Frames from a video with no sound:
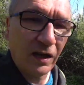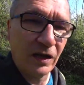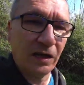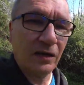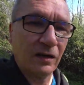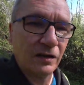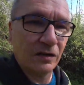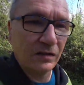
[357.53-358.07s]

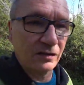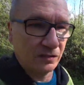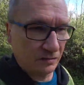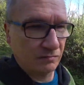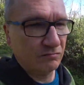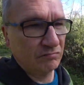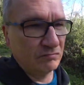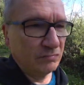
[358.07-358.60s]
and
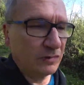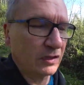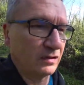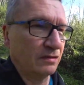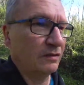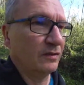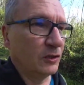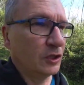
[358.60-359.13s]

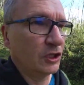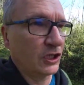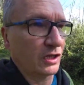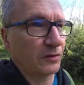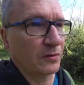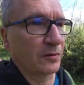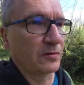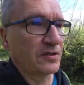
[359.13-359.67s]
yeah,
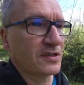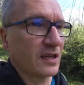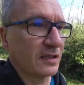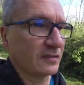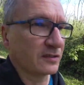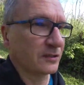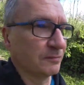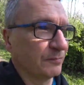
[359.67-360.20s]
check the
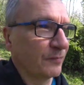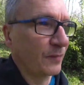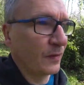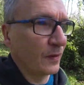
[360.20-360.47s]
result.